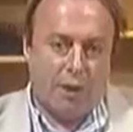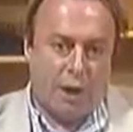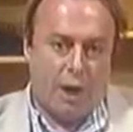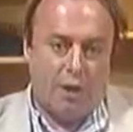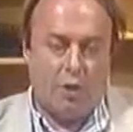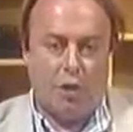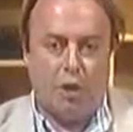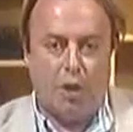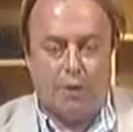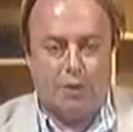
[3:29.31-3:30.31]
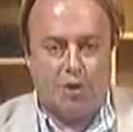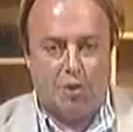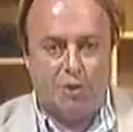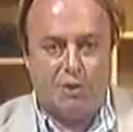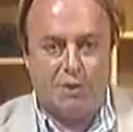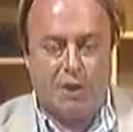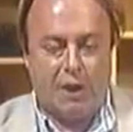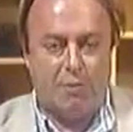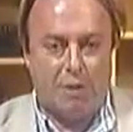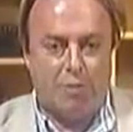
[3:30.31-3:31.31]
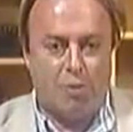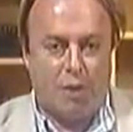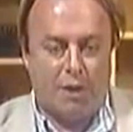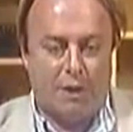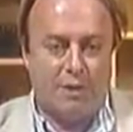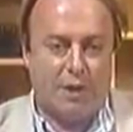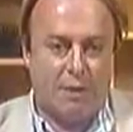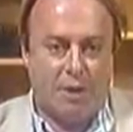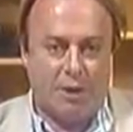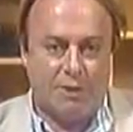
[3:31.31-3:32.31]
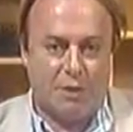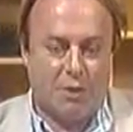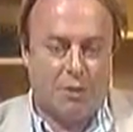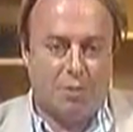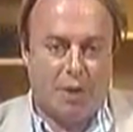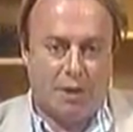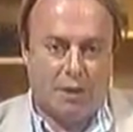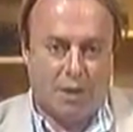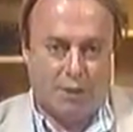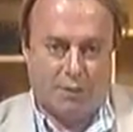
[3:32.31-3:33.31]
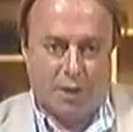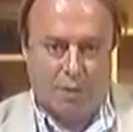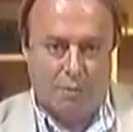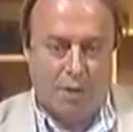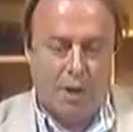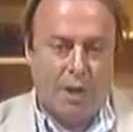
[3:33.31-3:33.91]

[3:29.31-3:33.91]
yeah, you've got to like the Jews because they can make more money in 10 minutes than you can make in a lifetime.